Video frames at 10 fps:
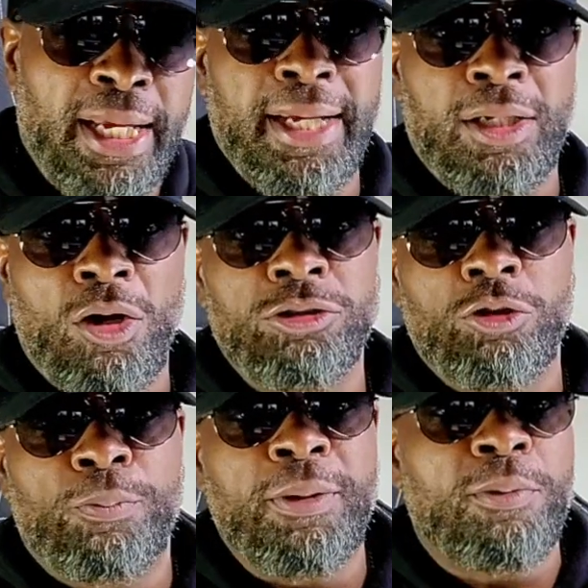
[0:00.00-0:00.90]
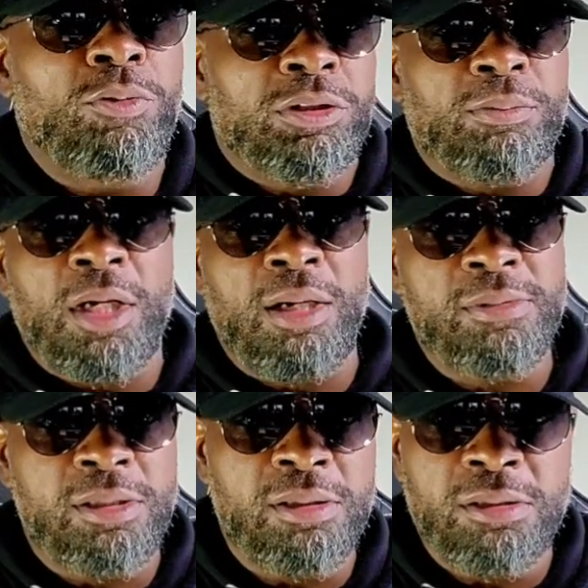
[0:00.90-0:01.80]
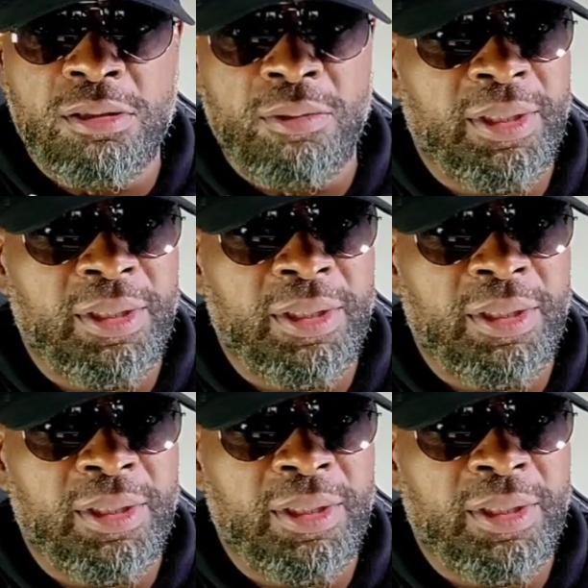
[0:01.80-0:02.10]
And also people with some common sense and some